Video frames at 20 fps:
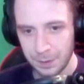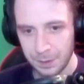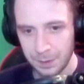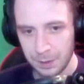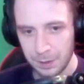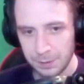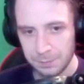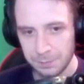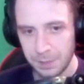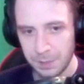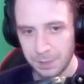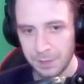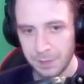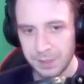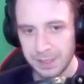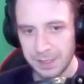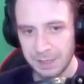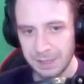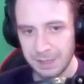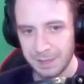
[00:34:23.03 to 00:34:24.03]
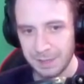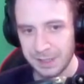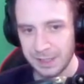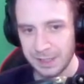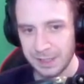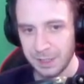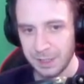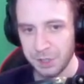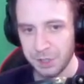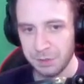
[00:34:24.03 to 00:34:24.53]
We have a T-Rex here who
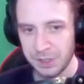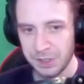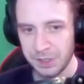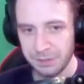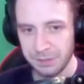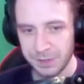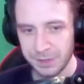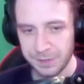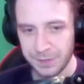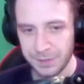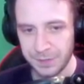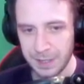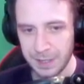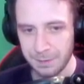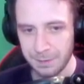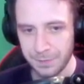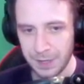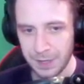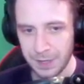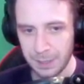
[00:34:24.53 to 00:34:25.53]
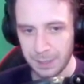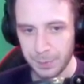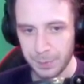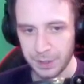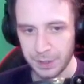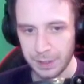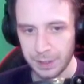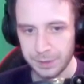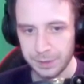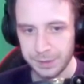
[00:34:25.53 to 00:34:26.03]
is going to fire a fireball at us.